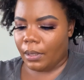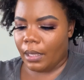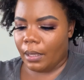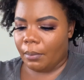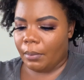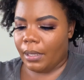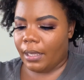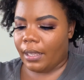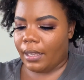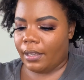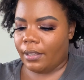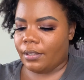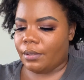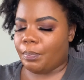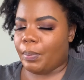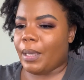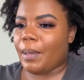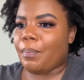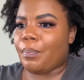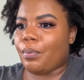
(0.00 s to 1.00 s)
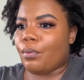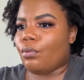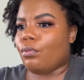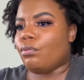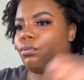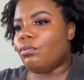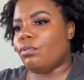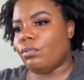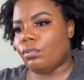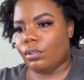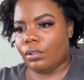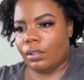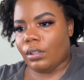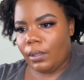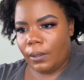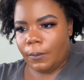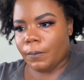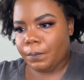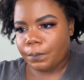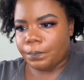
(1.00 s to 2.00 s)
because people,
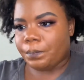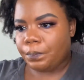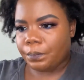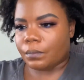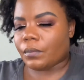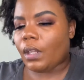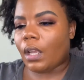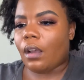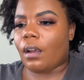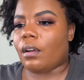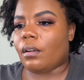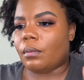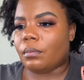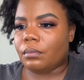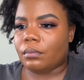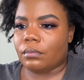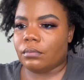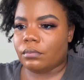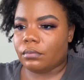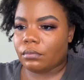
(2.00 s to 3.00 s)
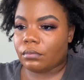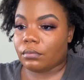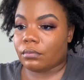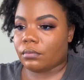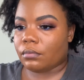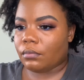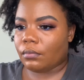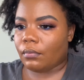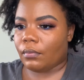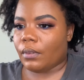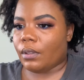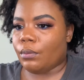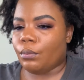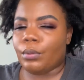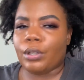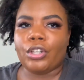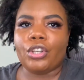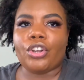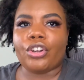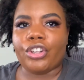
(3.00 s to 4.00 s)

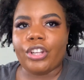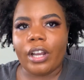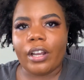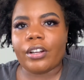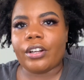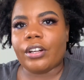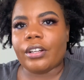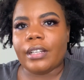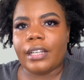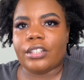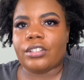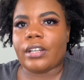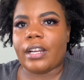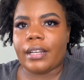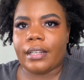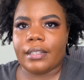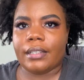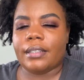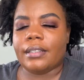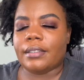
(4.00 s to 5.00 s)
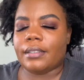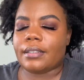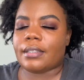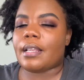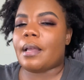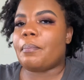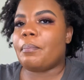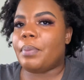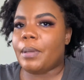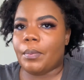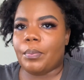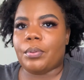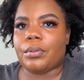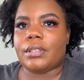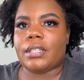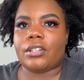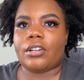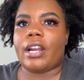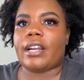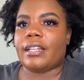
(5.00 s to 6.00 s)
when you're younger, some people
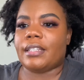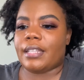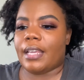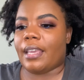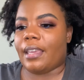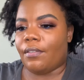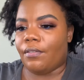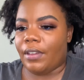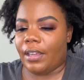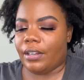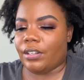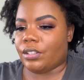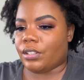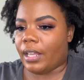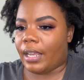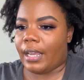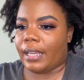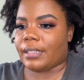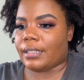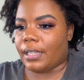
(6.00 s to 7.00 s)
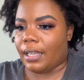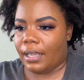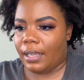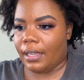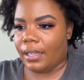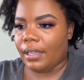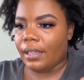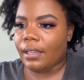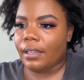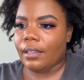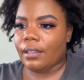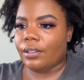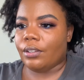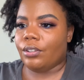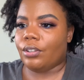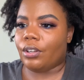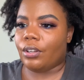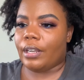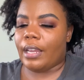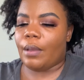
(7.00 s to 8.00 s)
try to take advantage. Like I said,
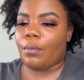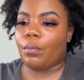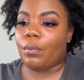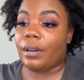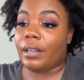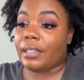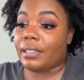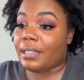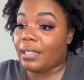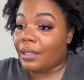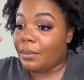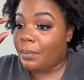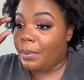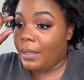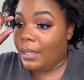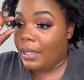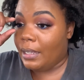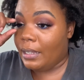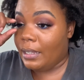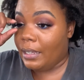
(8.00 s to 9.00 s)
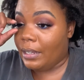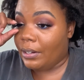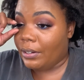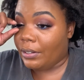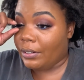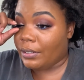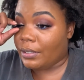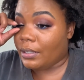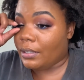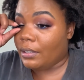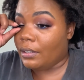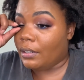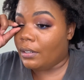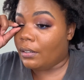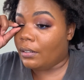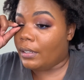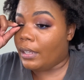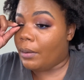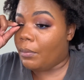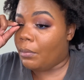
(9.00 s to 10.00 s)
you know, they want to be leaders, you
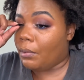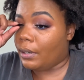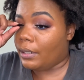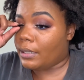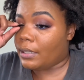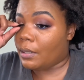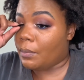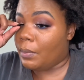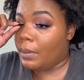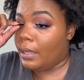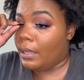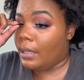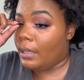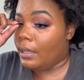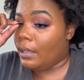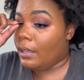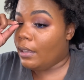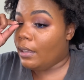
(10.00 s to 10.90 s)
know, they want to be